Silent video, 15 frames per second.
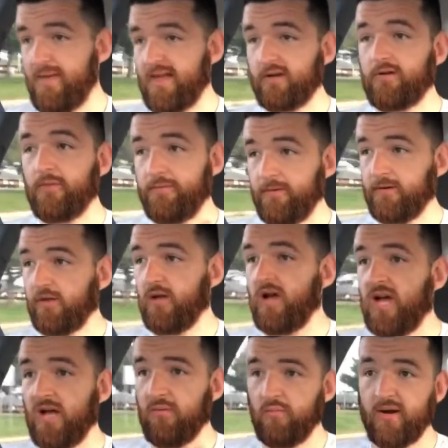medical field,
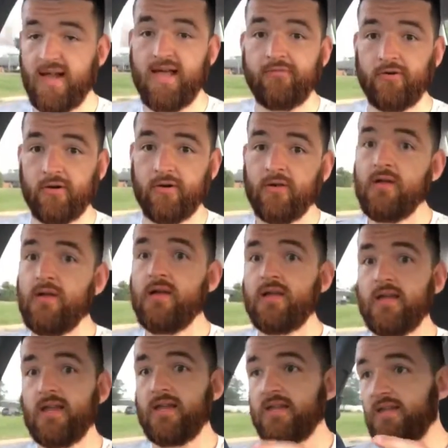law, whatever.
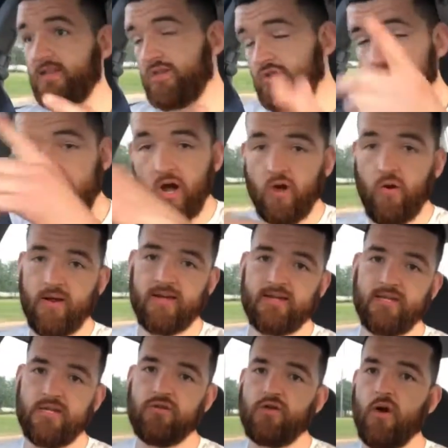You go
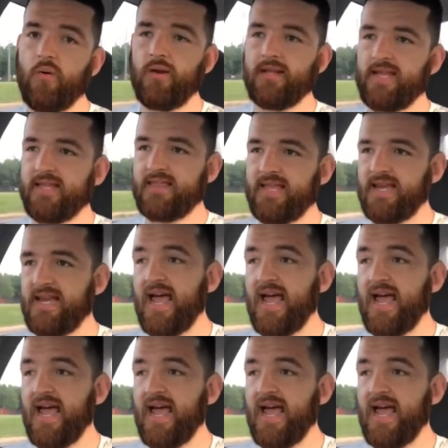and get that.